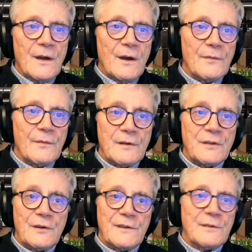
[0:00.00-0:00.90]
of the
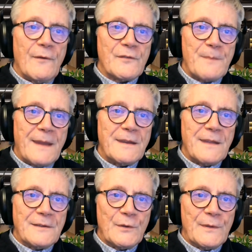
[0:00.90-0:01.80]
return to office
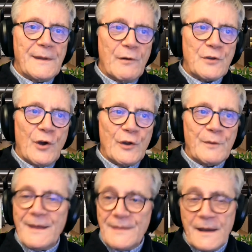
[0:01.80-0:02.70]
mandate on their
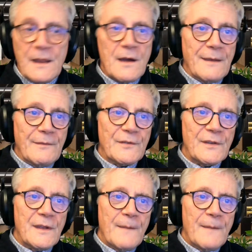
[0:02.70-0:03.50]
autonomy and their lives.